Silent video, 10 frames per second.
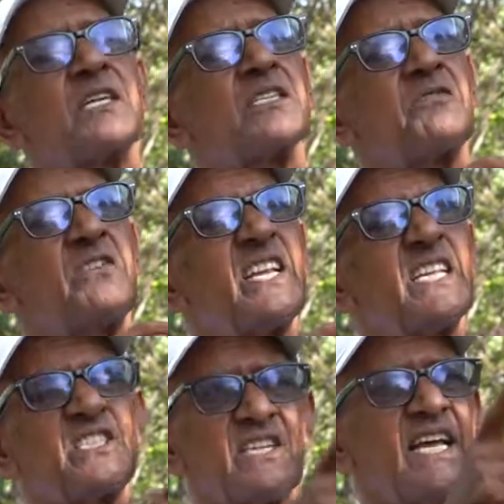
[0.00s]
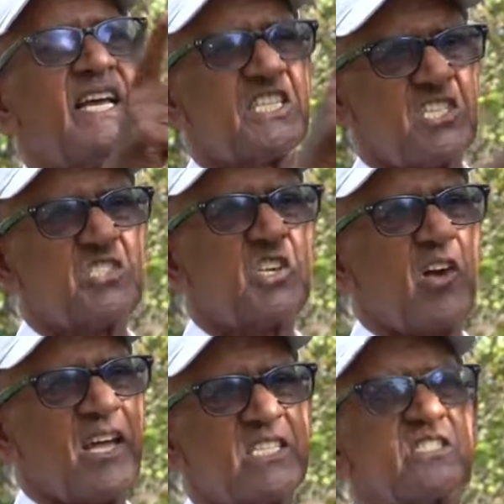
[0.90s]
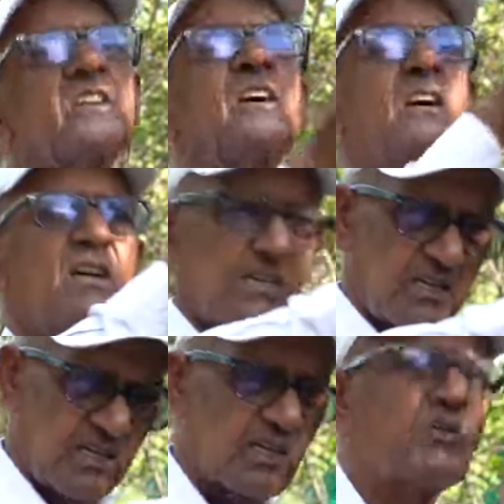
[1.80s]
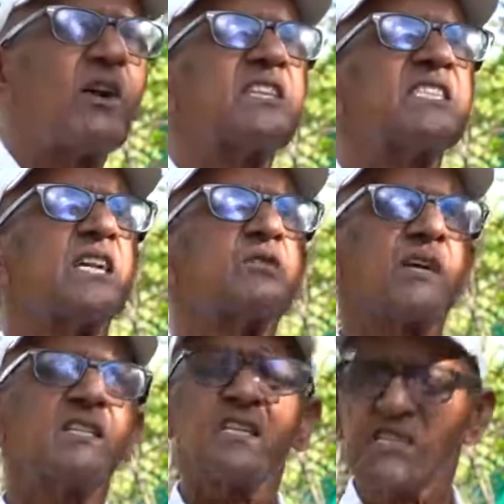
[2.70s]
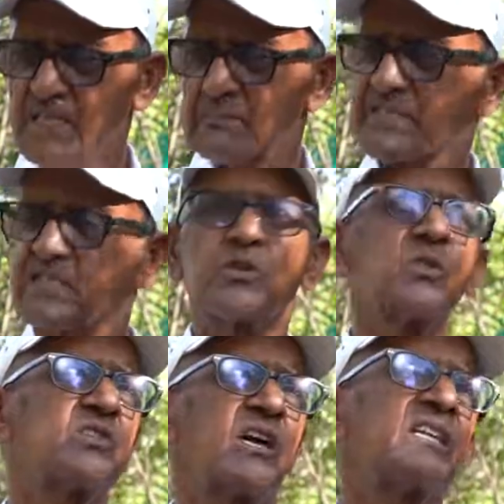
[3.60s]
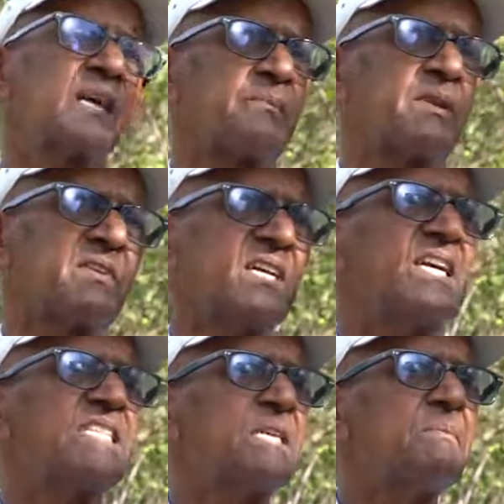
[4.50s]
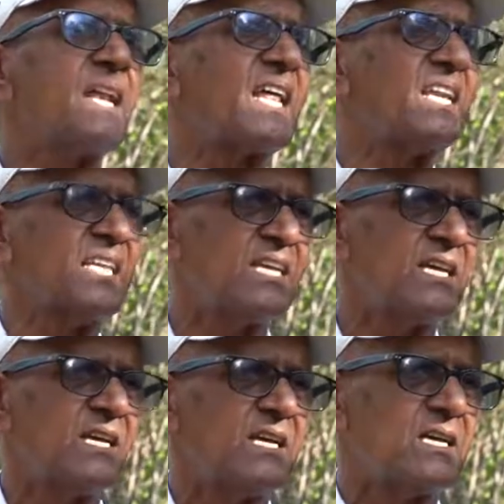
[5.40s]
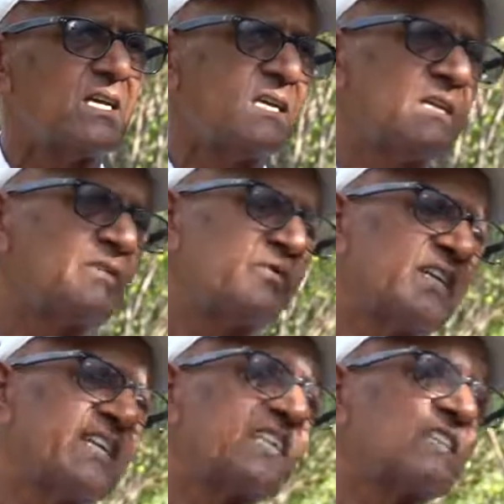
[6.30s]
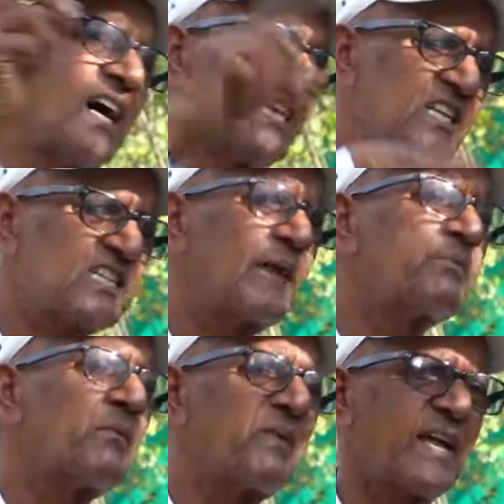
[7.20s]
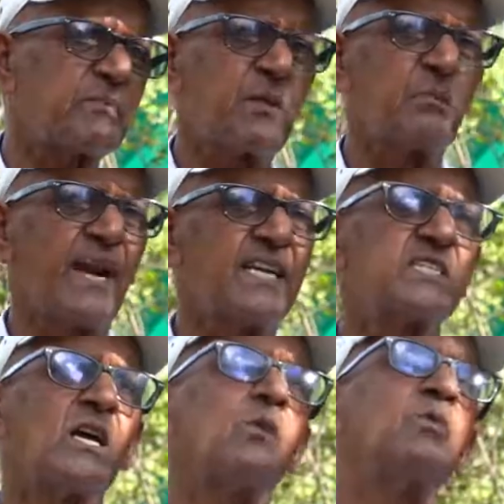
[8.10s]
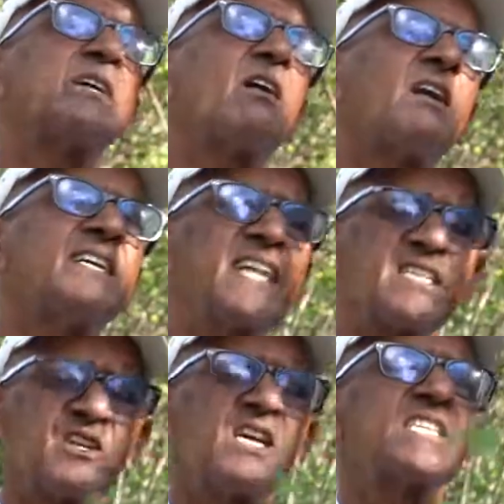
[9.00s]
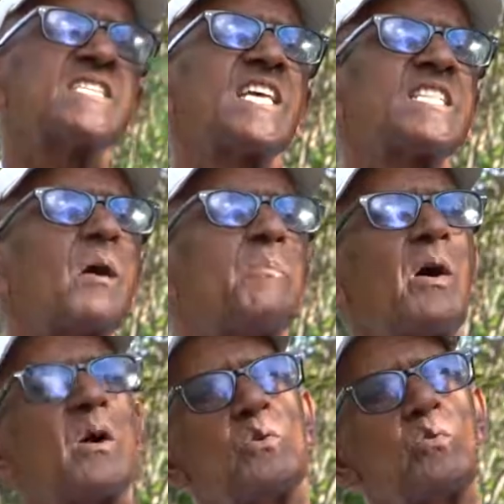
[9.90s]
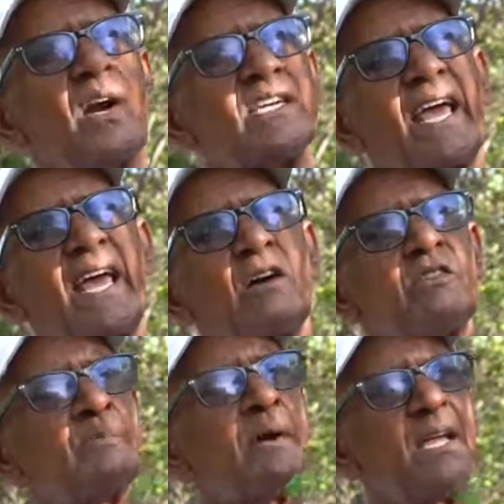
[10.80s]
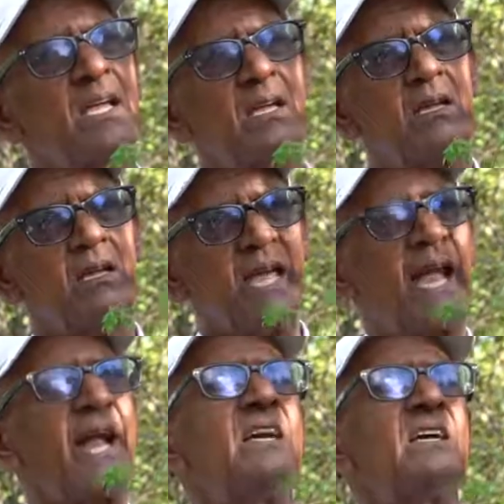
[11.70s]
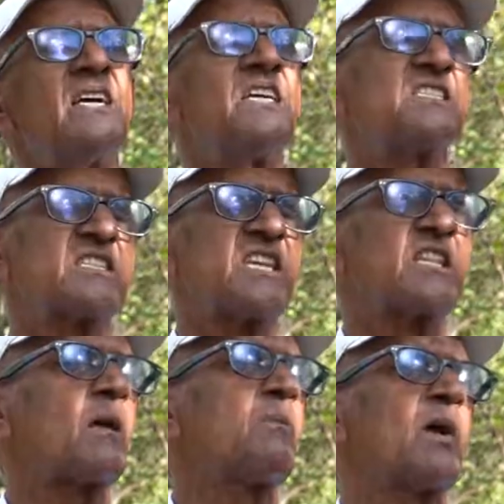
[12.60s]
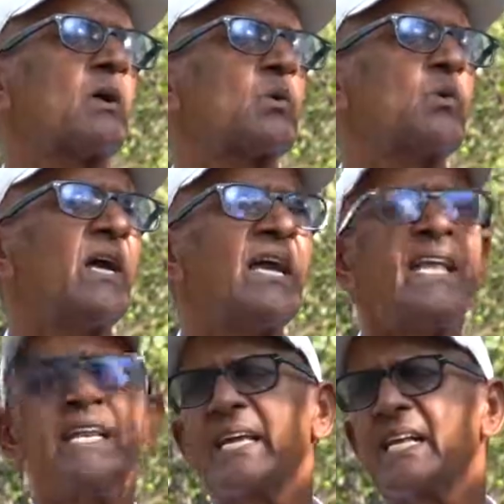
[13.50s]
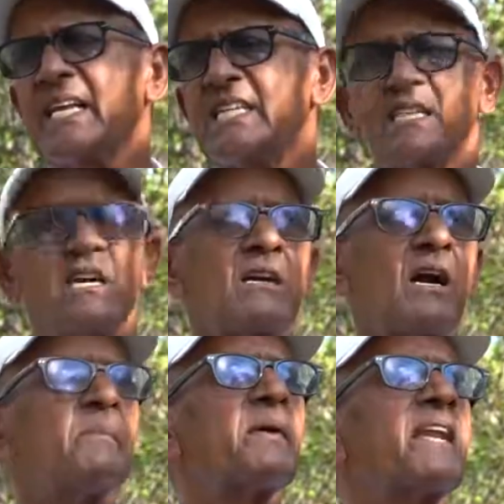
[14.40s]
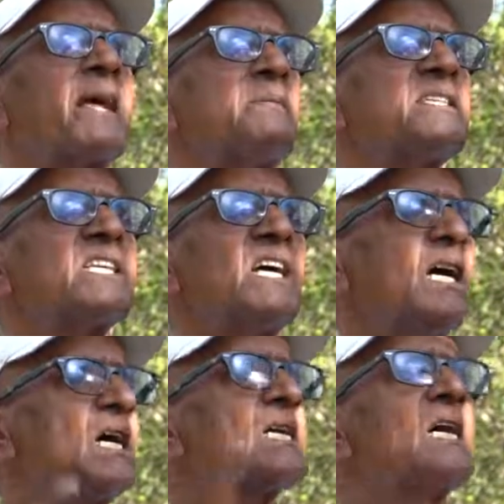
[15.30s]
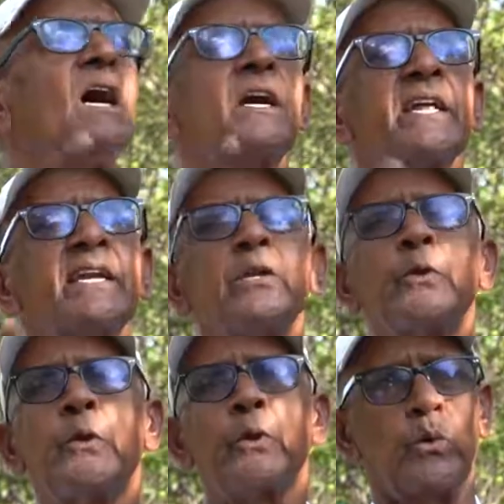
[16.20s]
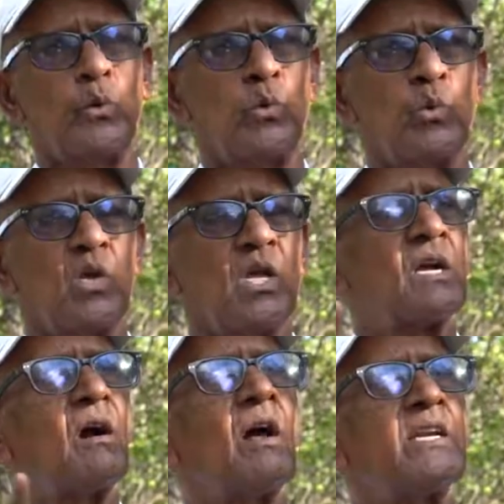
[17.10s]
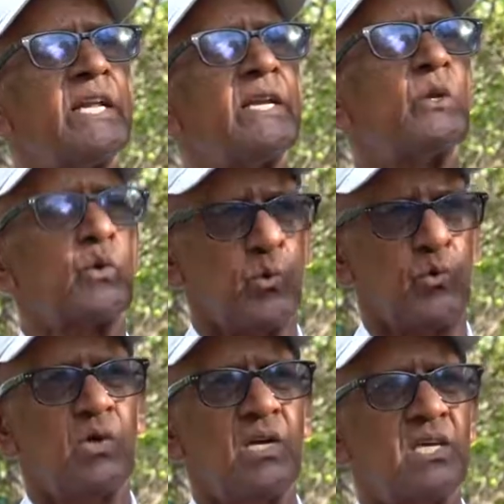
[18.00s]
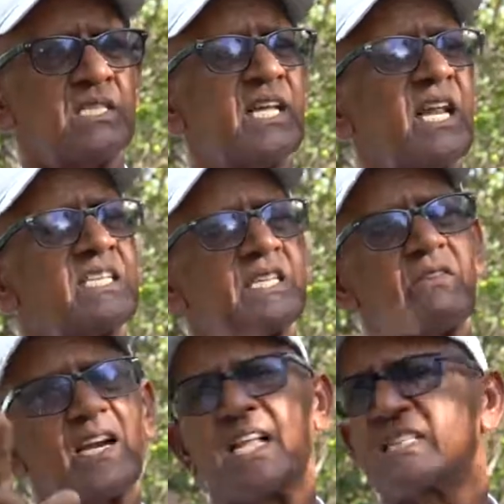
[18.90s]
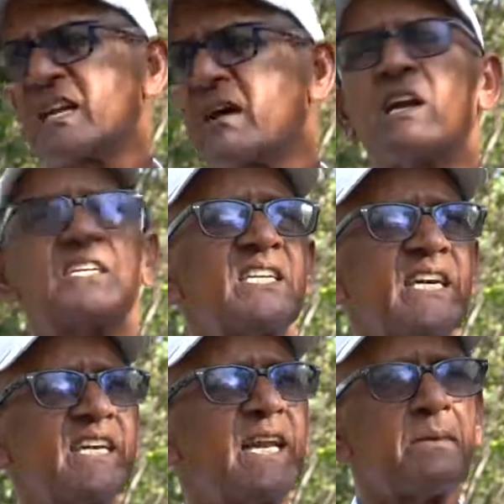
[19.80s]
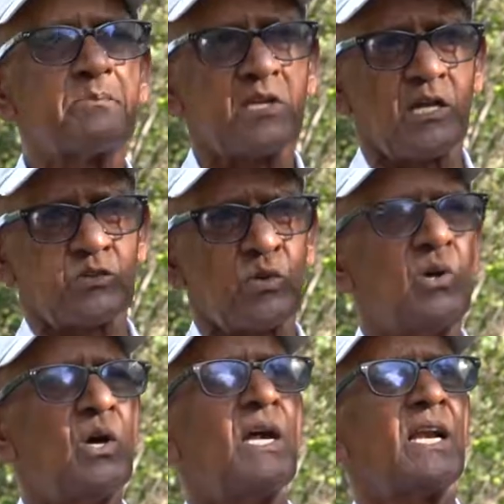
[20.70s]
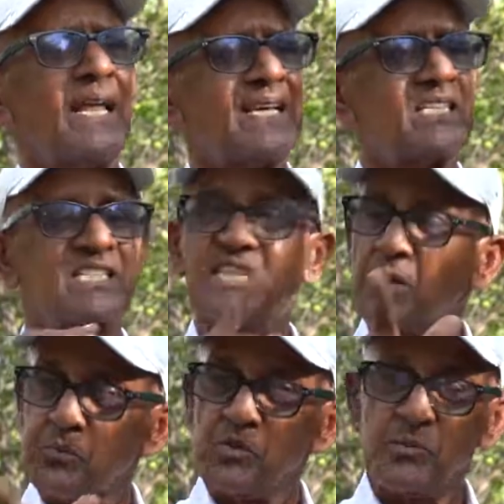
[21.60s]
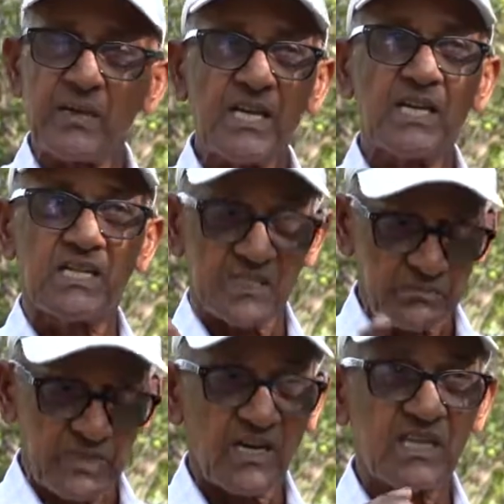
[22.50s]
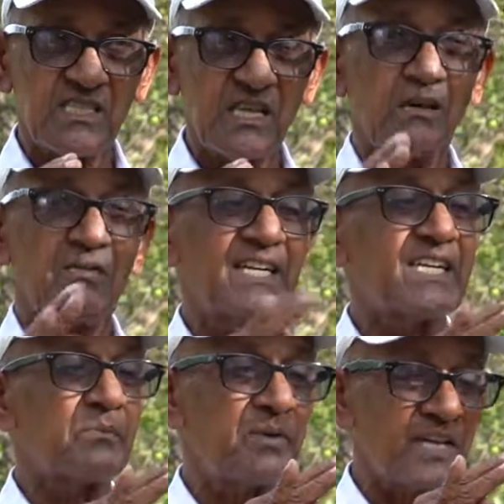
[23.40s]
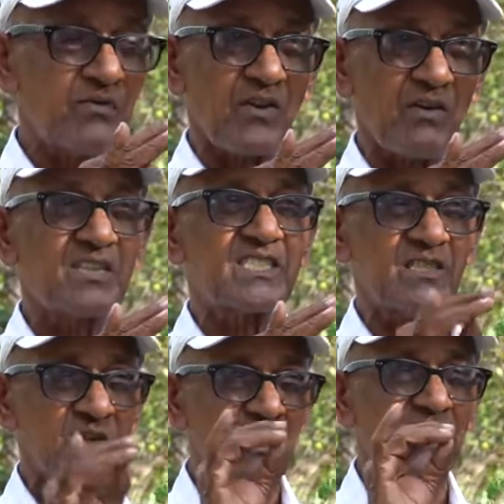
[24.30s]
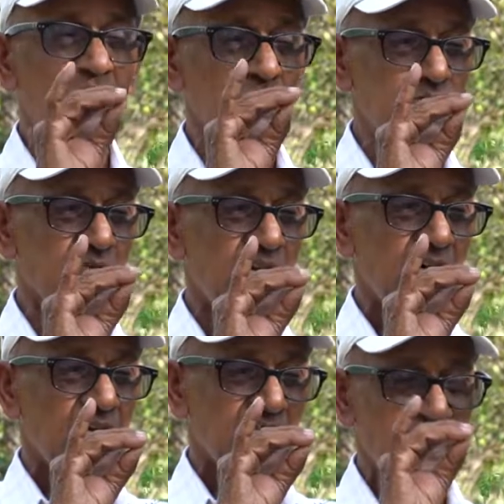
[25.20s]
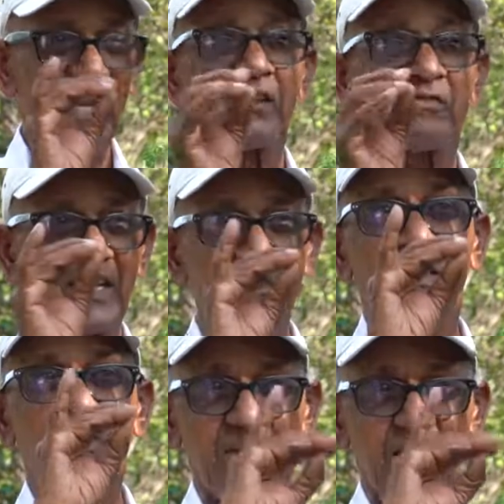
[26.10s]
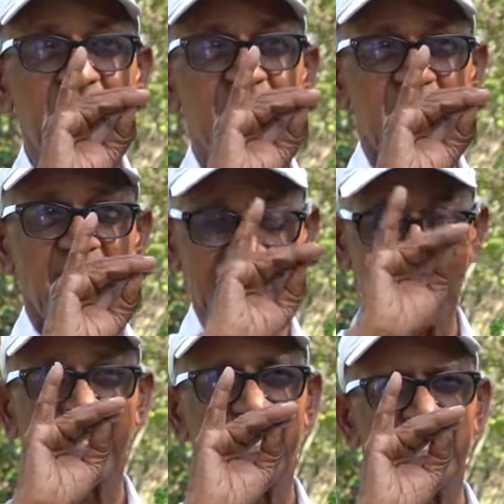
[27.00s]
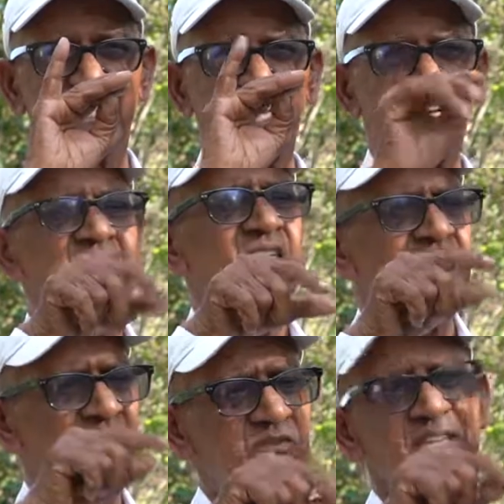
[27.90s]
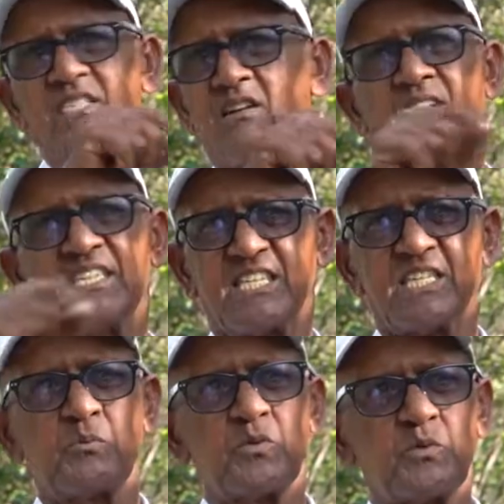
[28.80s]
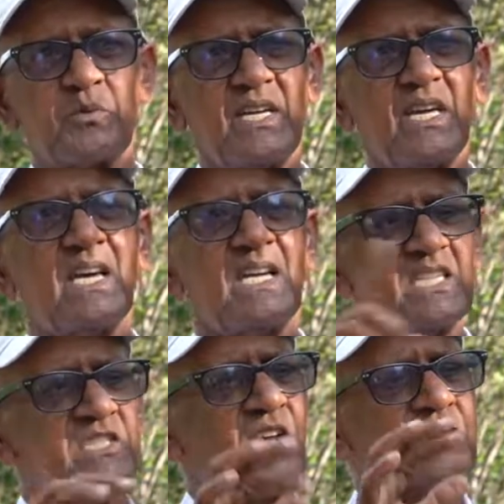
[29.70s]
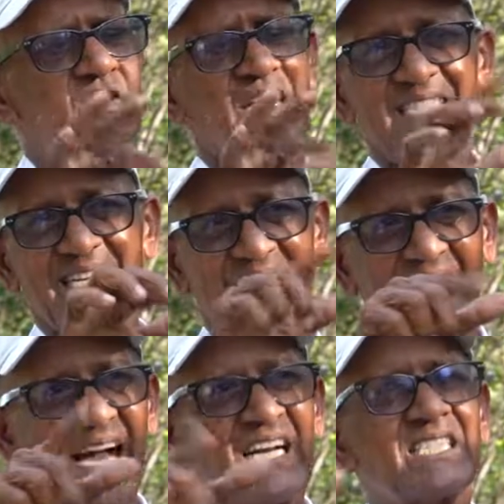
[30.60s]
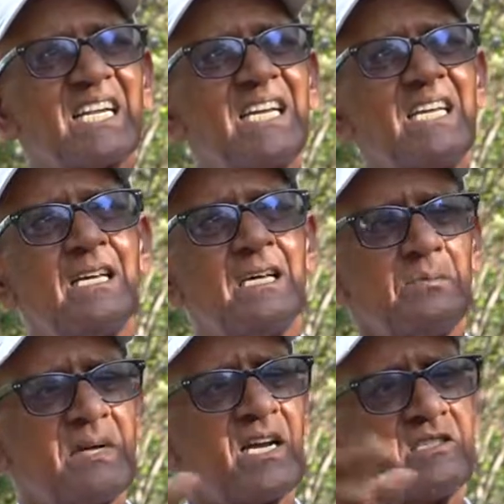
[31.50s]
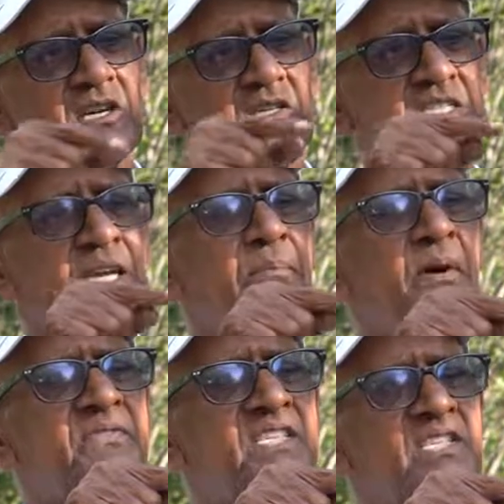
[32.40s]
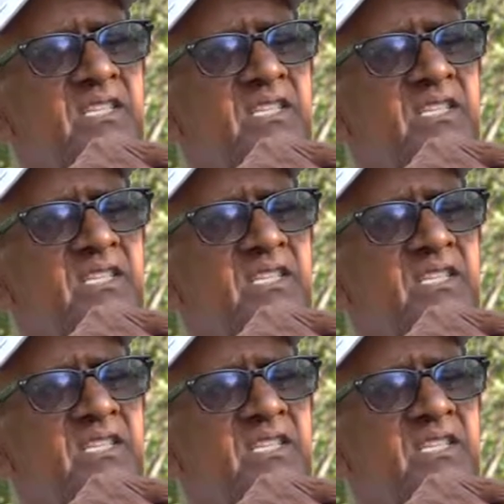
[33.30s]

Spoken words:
because of various essential oils involved in that one, the mosquitoes are kept away. Similarly, if we take the other type of herbal plants, we call it as SadaPAAKU. What I have in my hand, it is a SadaPAAKU. In English, common name is garden rue. Garden rue. There are several other alternate names also, like SadaPushpi, because when it bears flowers, it looks, there are very many flowers like a cluster. That's why it's called a SadaPushpi. It's also called as a Nagadali, because the shape of